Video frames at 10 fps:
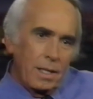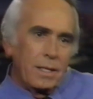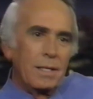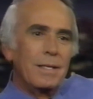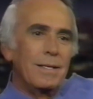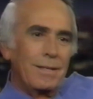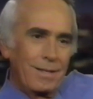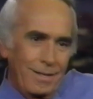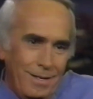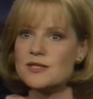All right, so I'm in the
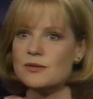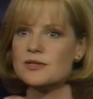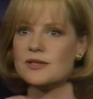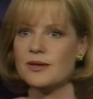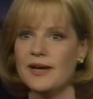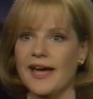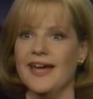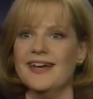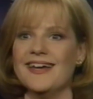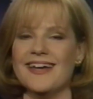bathing suit,
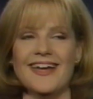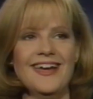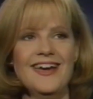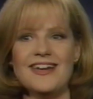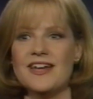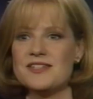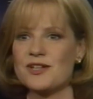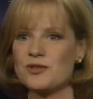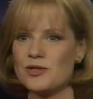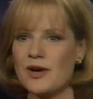okay? Kids
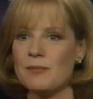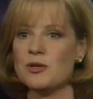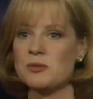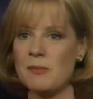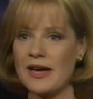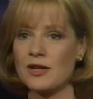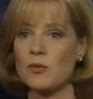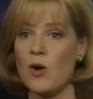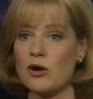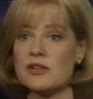next door are trying to push me back in the
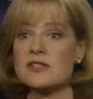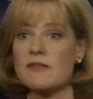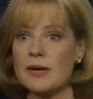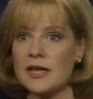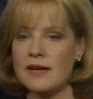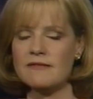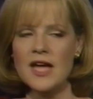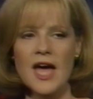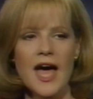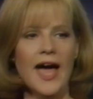water to save my life.
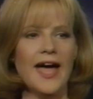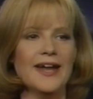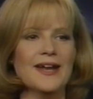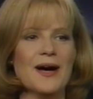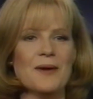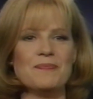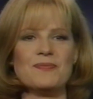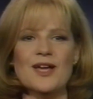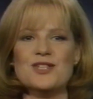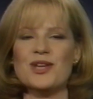And
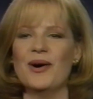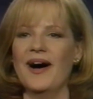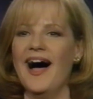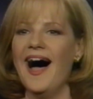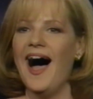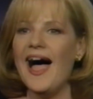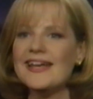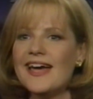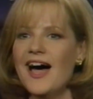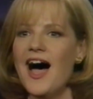so
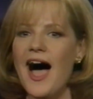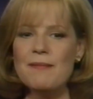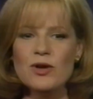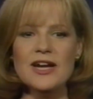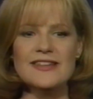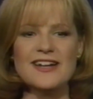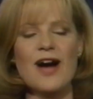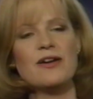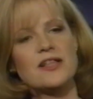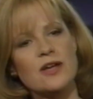I'm looking at the
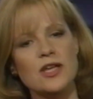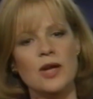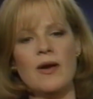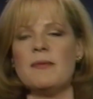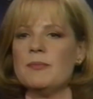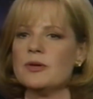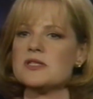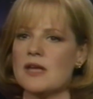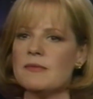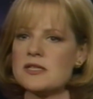garden. I thought, you know, I'm going
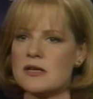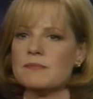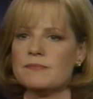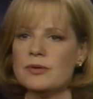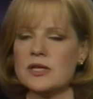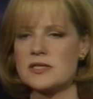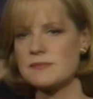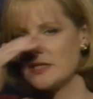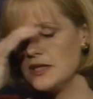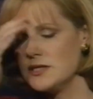to start putting
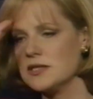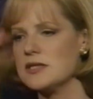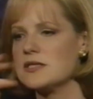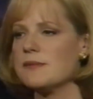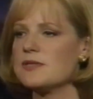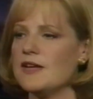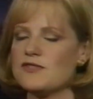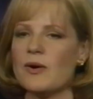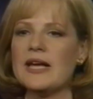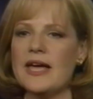some seeds in and some stuff.
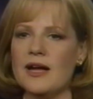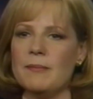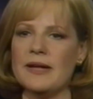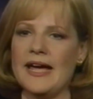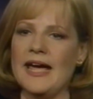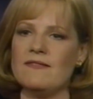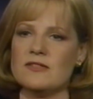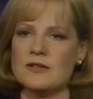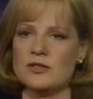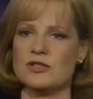So I get up, and I have
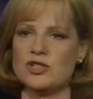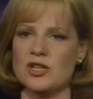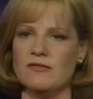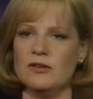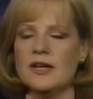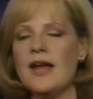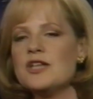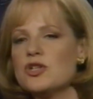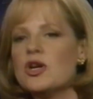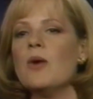the shovel. And I
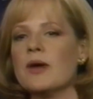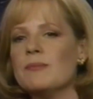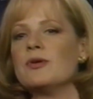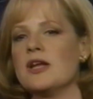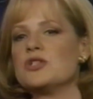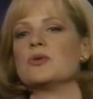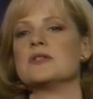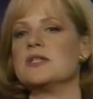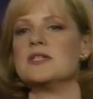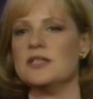should go in and put on
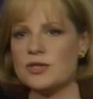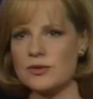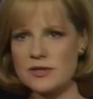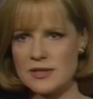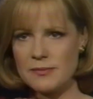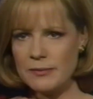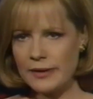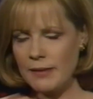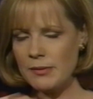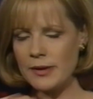shorts and a T-shirt or something,
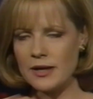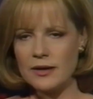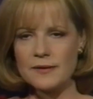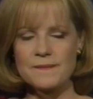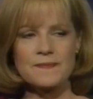but I'm in my yard.